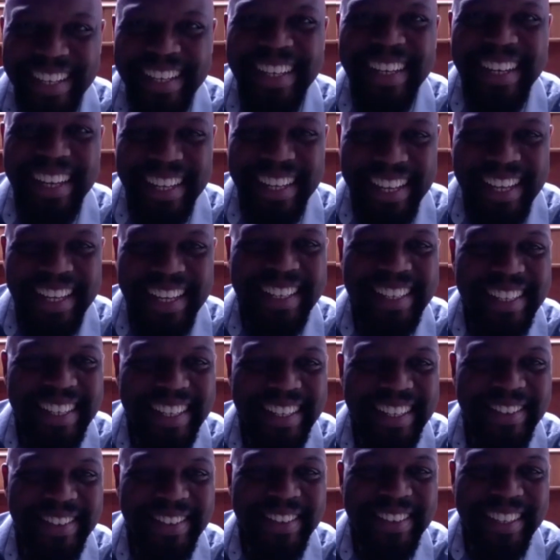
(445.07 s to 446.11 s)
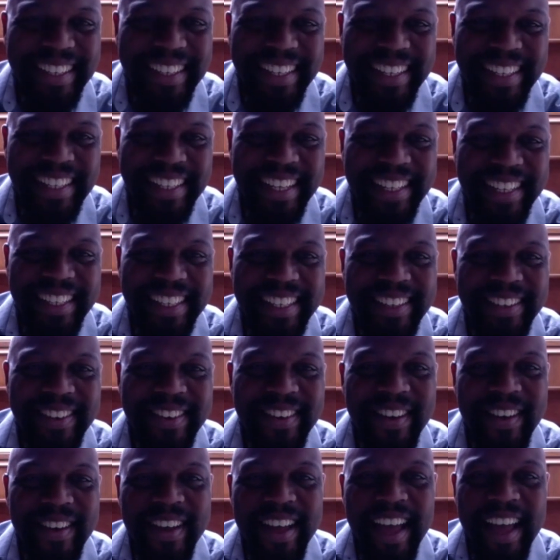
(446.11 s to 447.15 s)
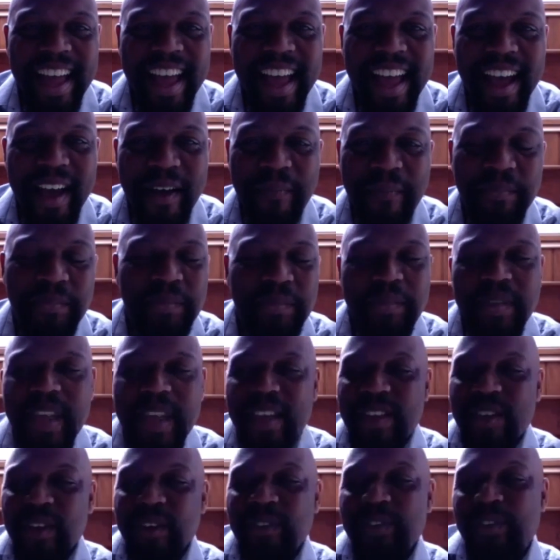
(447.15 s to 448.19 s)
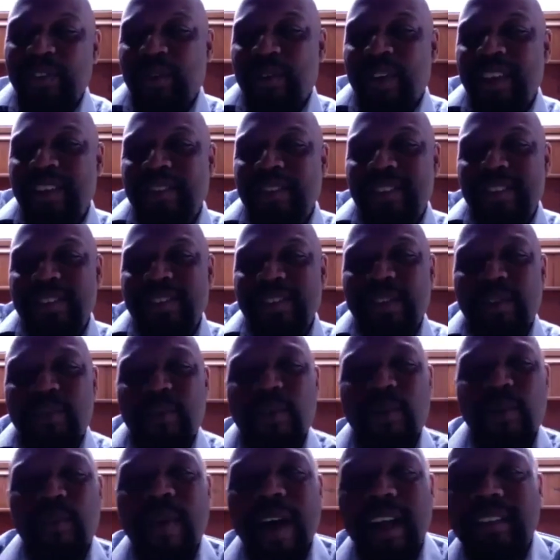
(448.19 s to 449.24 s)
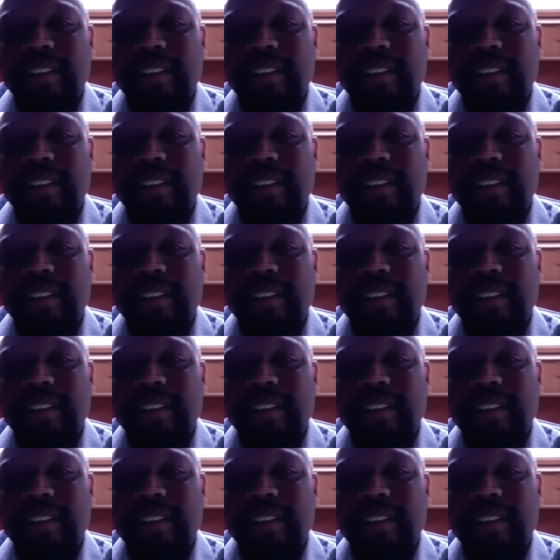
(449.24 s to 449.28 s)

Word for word: I guess so. I guess so. Um, your story is a story about